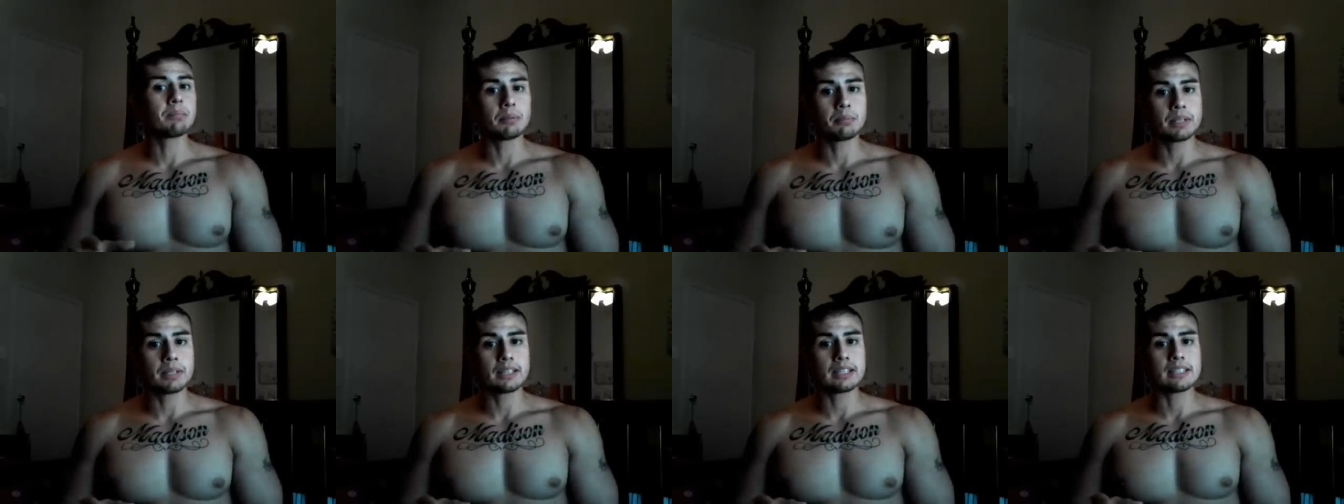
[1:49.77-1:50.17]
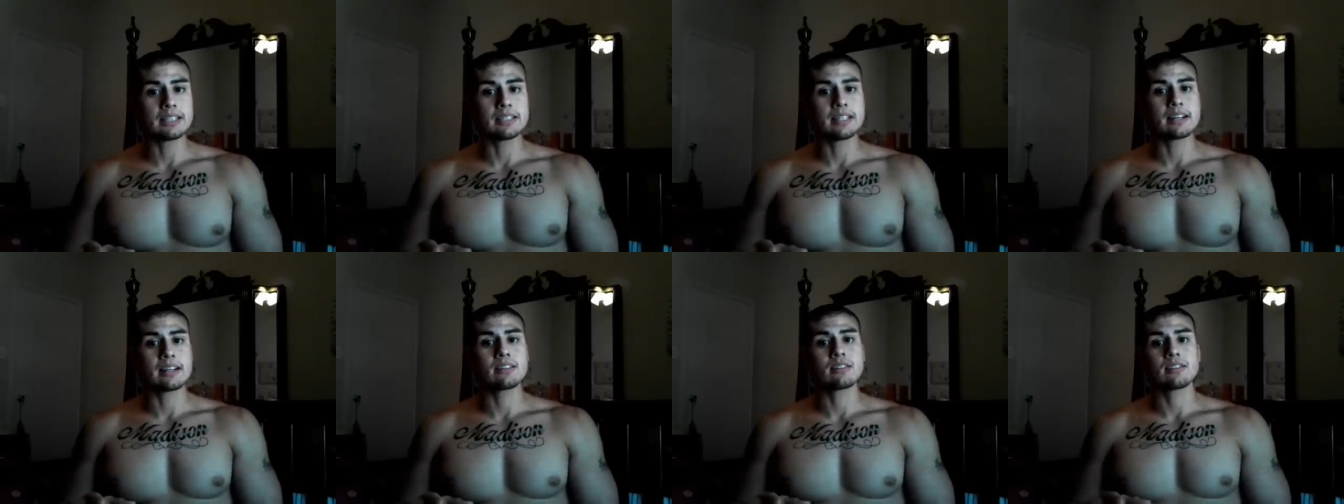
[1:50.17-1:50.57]
implement
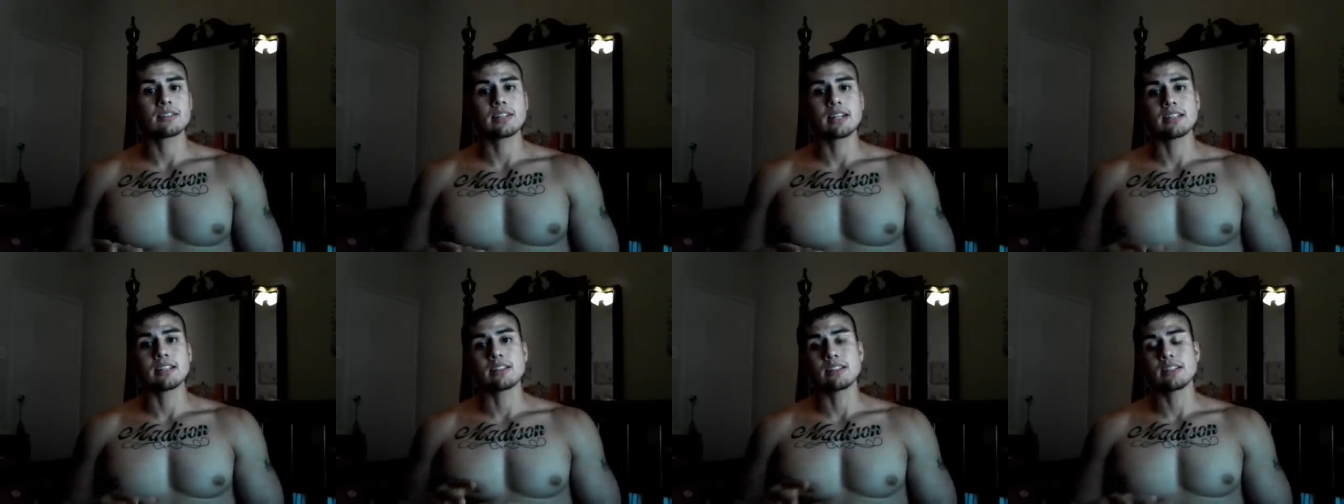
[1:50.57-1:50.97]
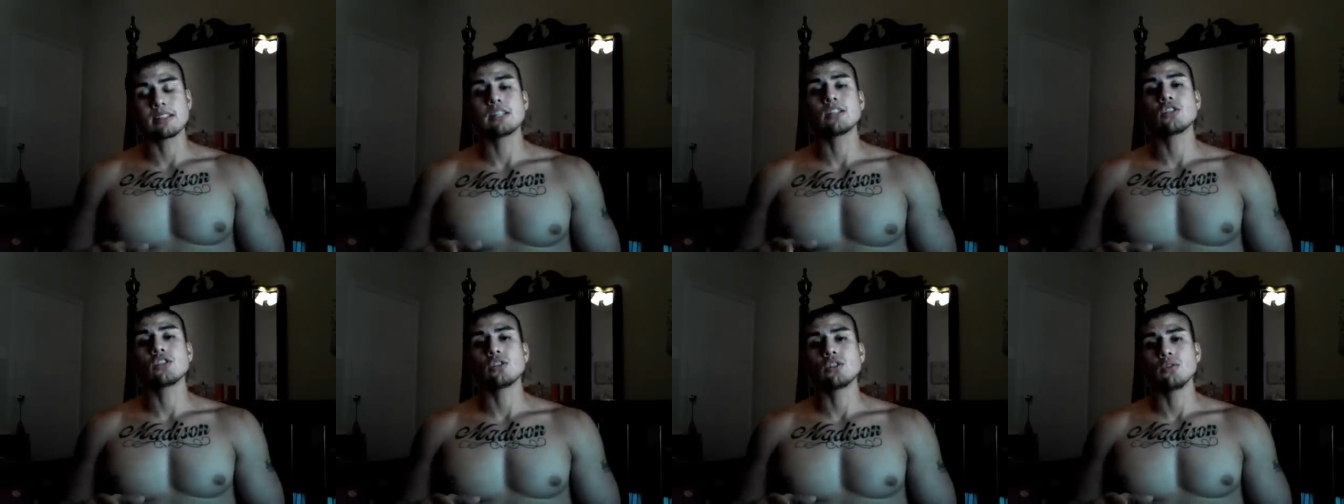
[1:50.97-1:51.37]
these
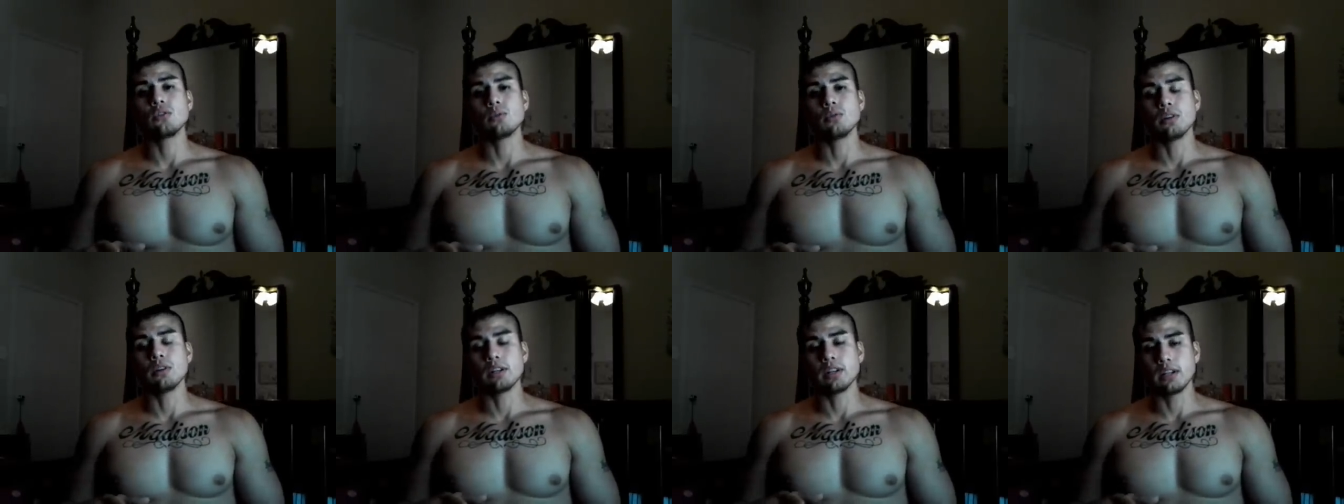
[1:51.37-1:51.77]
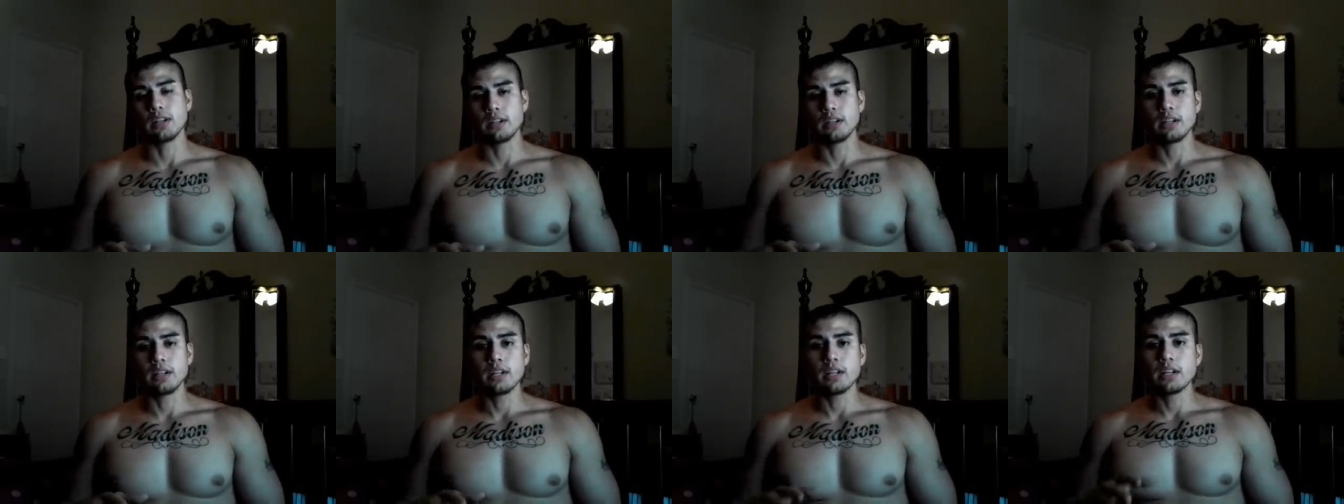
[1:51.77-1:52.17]
exercises into
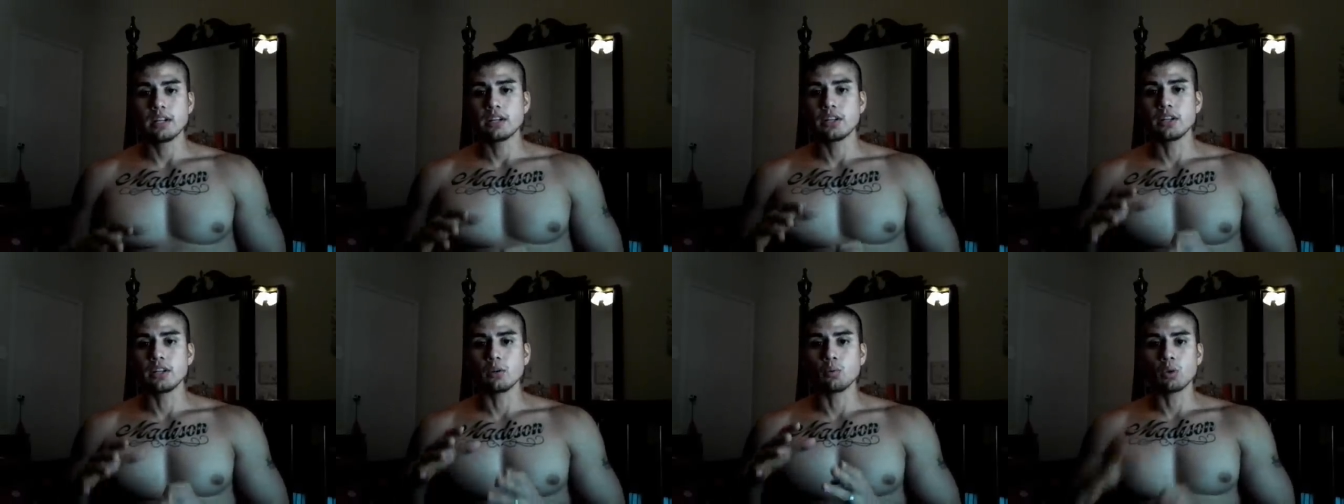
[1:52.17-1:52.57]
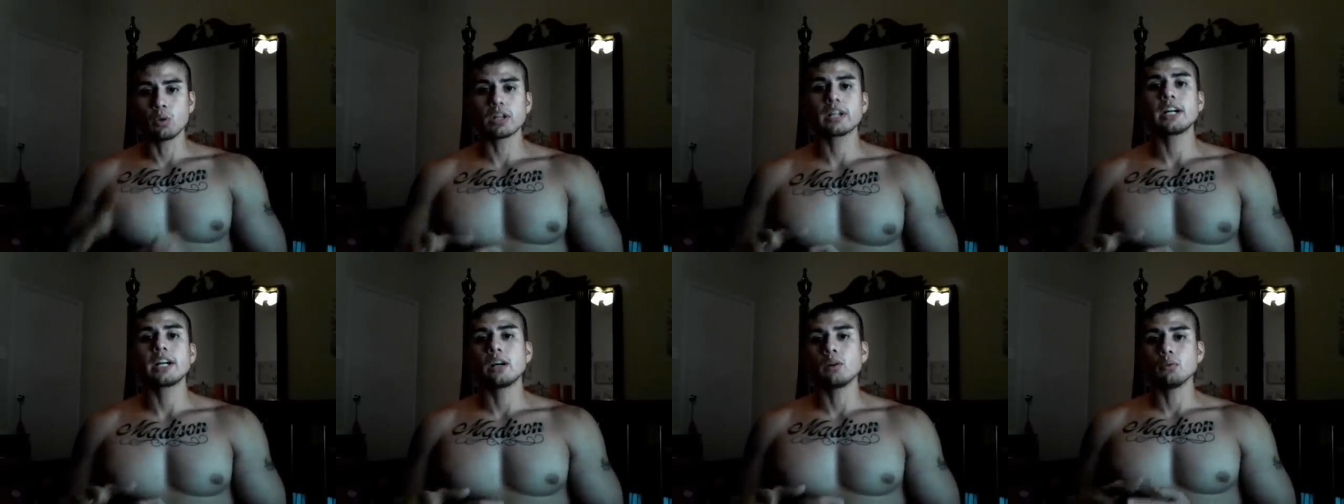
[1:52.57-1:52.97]
your uh, your
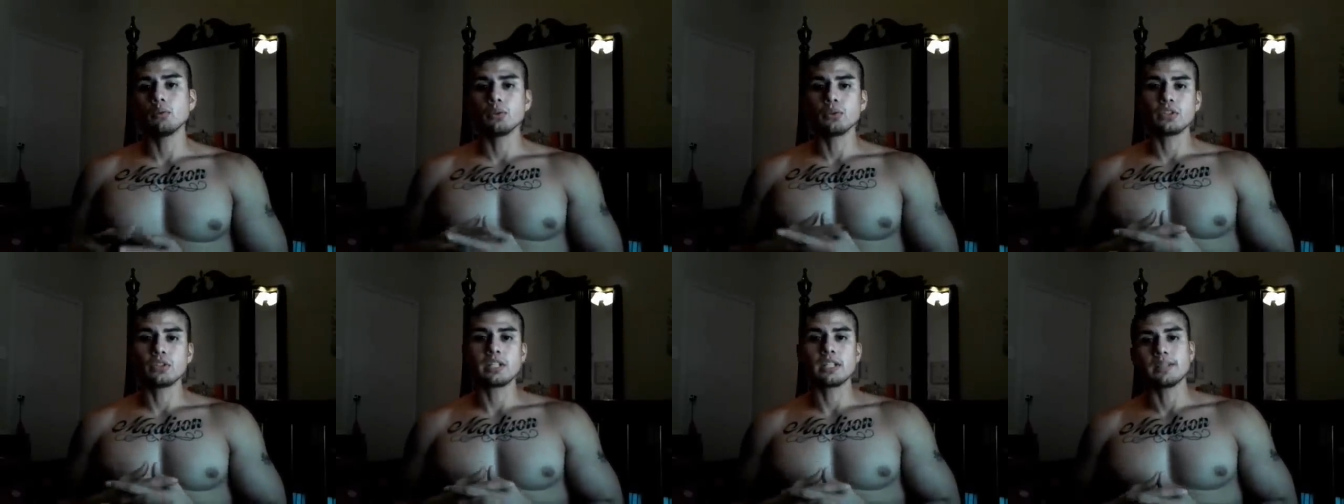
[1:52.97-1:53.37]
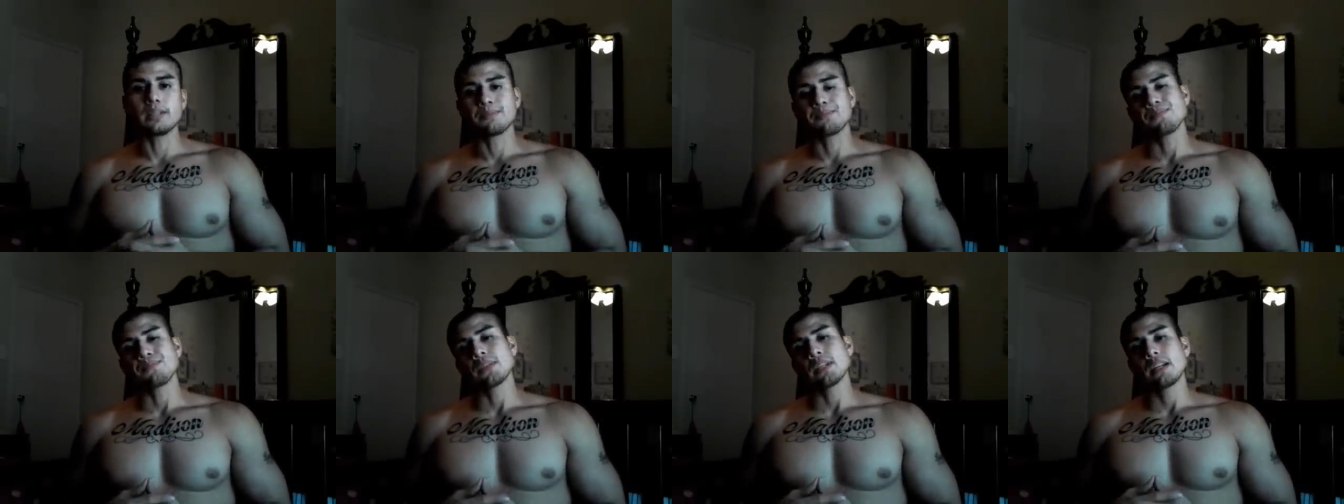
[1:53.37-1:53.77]
workout
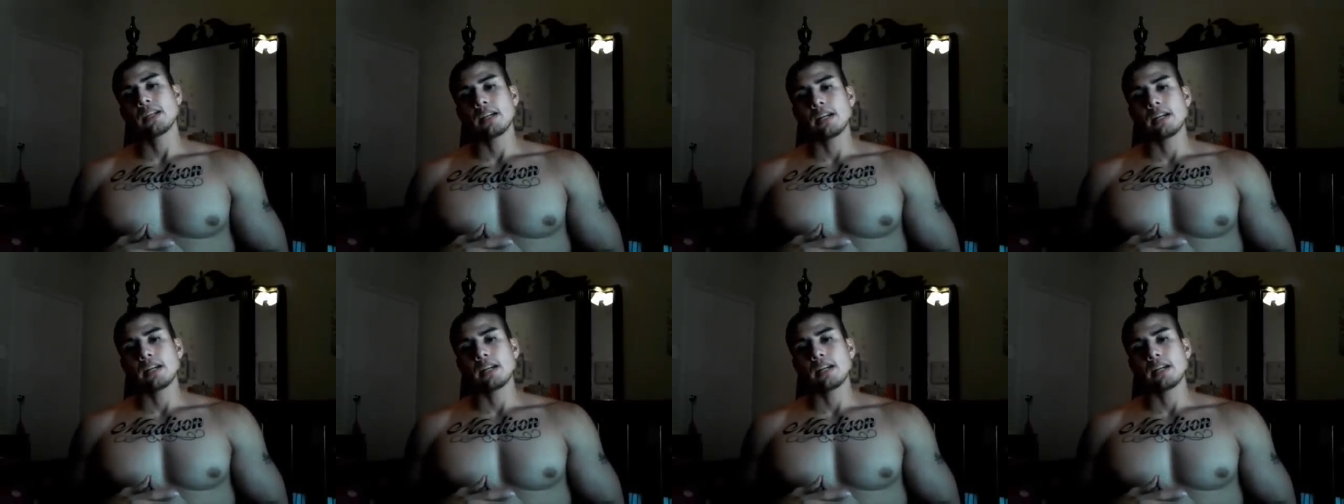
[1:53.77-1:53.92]
routine